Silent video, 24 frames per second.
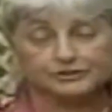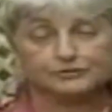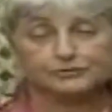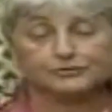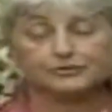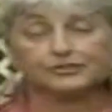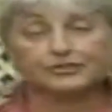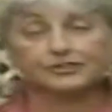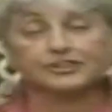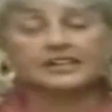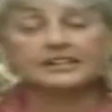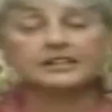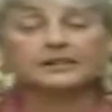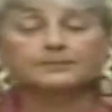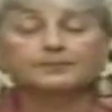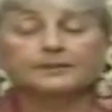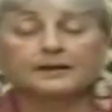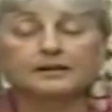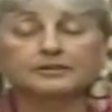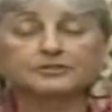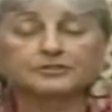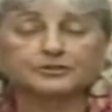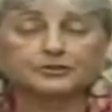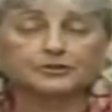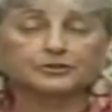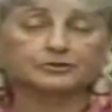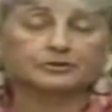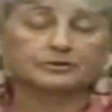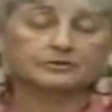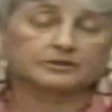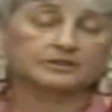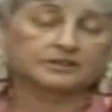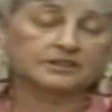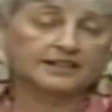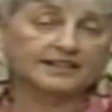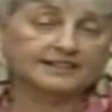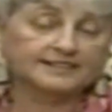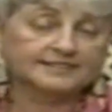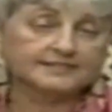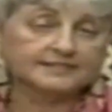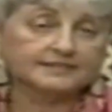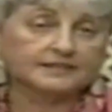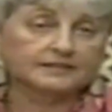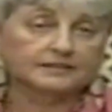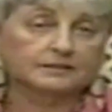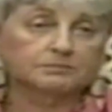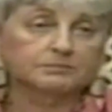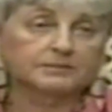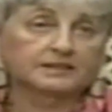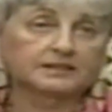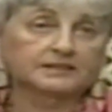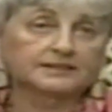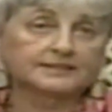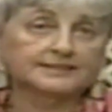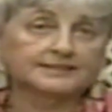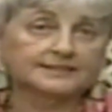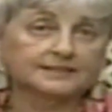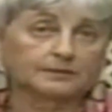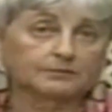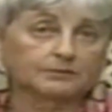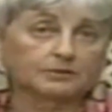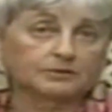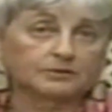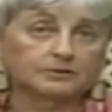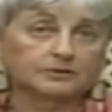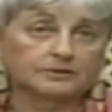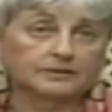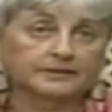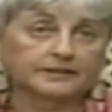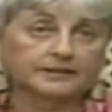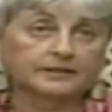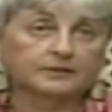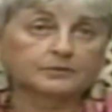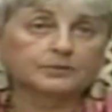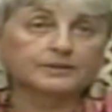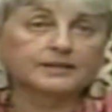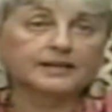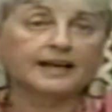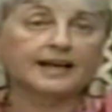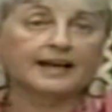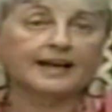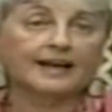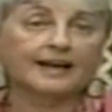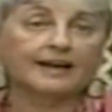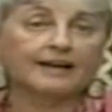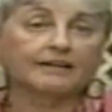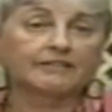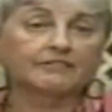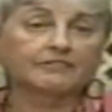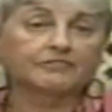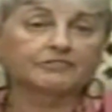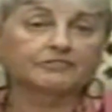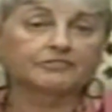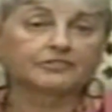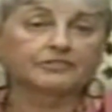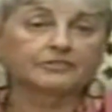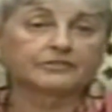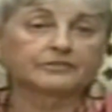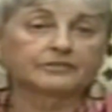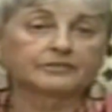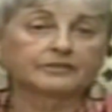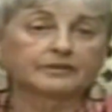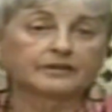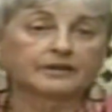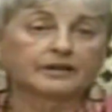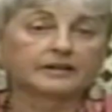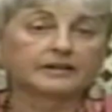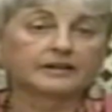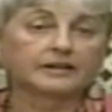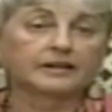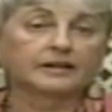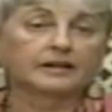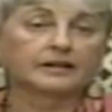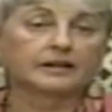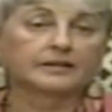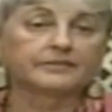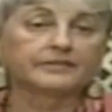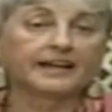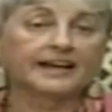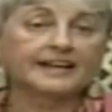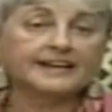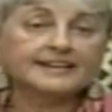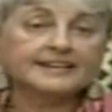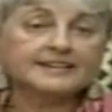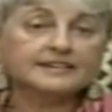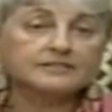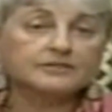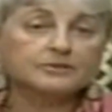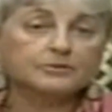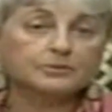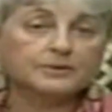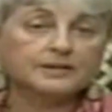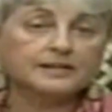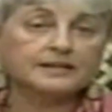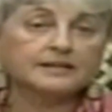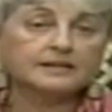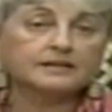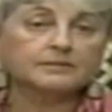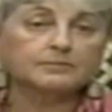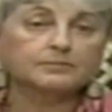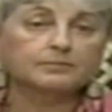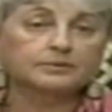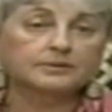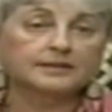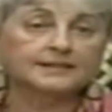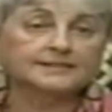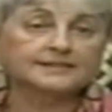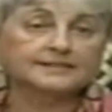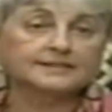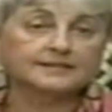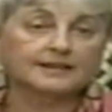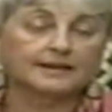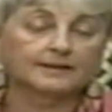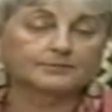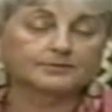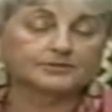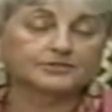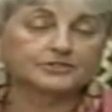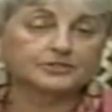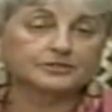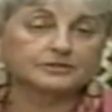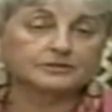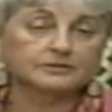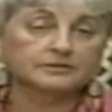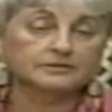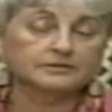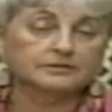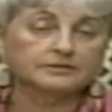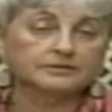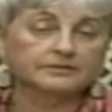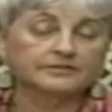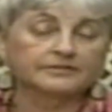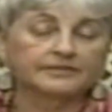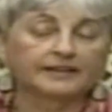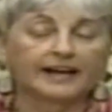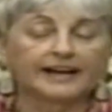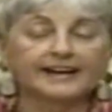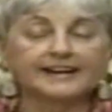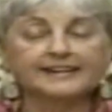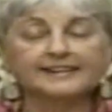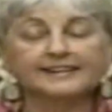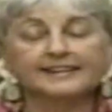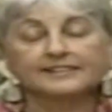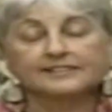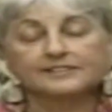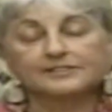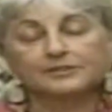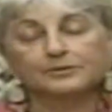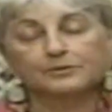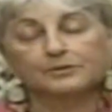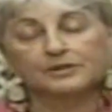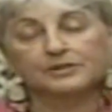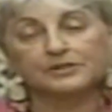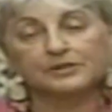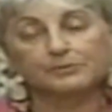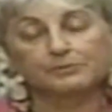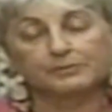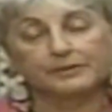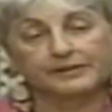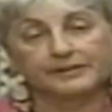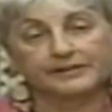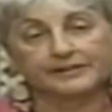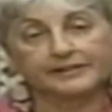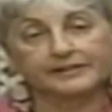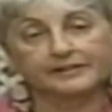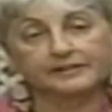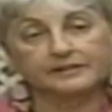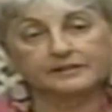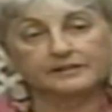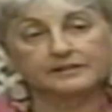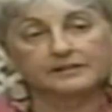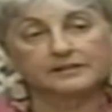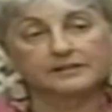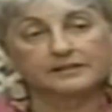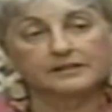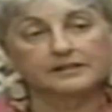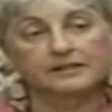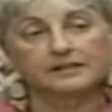Just think about your closet in the middle of summer. Here we have a 90-degree plus temperature, 98-degree humidity,